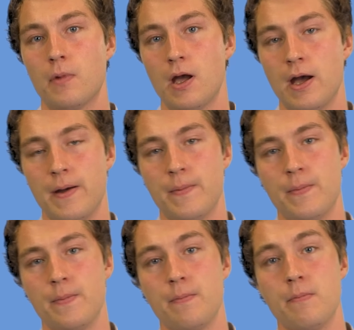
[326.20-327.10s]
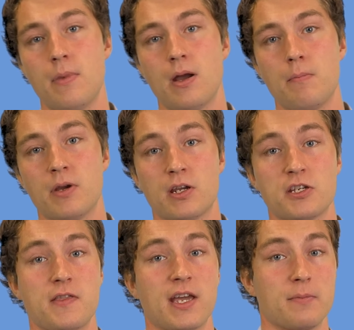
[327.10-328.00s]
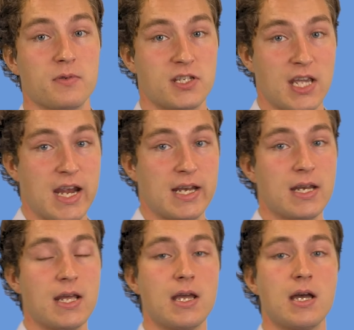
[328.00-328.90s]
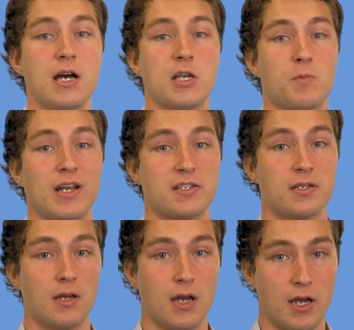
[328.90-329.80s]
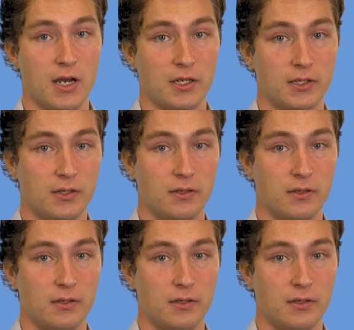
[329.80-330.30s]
because they can be seen as well as heard,